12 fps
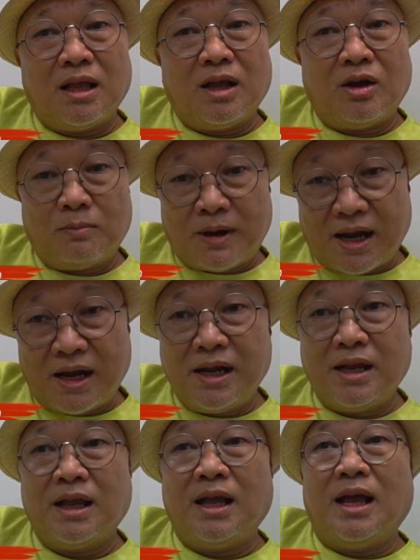Obai,
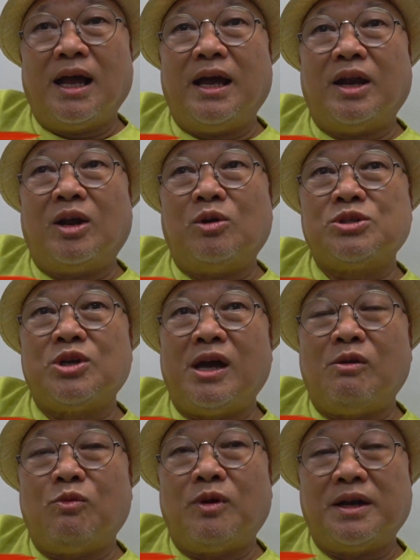and I also
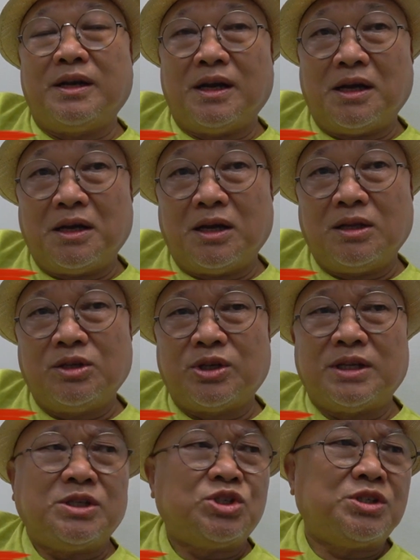have one
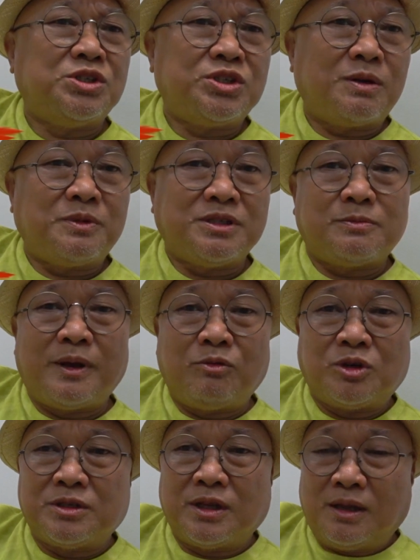traditional Japanese
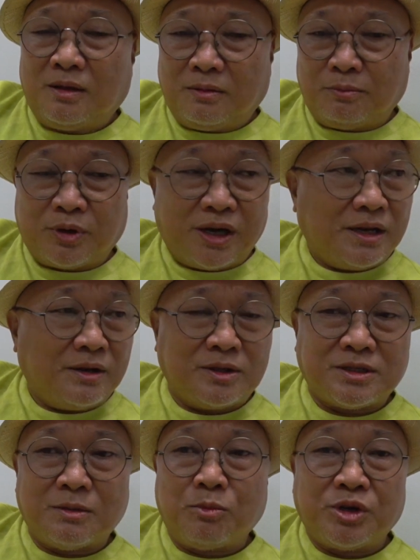brand.
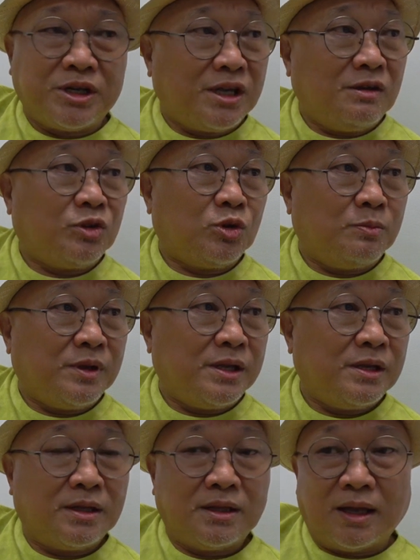Somebody gave it to me.